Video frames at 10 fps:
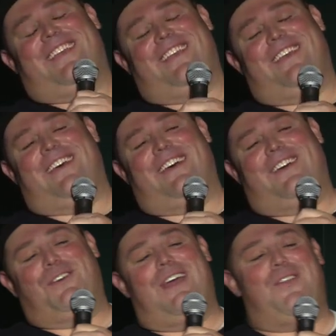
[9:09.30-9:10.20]
uh,
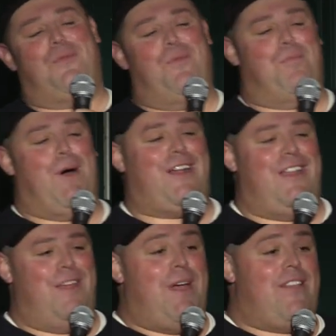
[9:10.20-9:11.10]
when I was
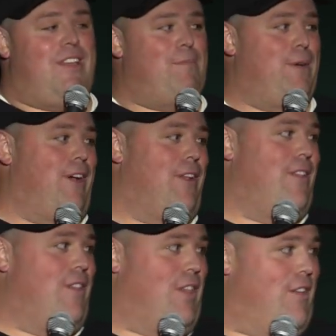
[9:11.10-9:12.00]
buckling my seatbelt,
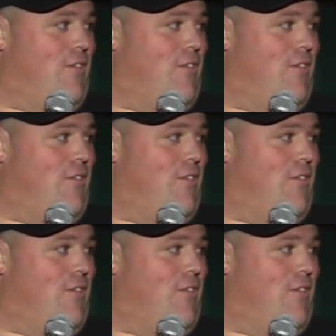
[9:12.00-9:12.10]
the